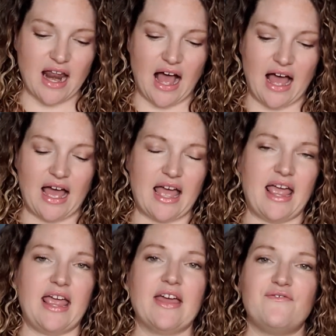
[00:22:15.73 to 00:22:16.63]

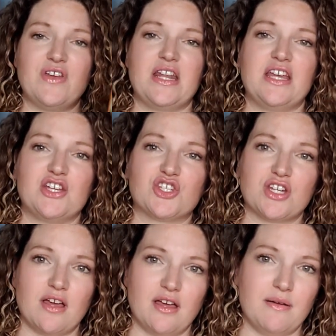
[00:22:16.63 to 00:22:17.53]
I finished
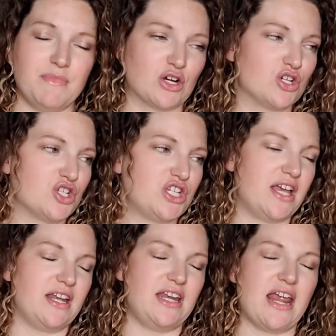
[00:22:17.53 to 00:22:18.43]
Mere
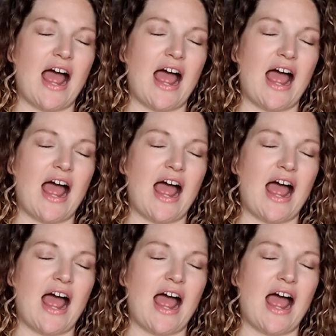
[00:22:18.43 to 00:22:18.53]
Christianity.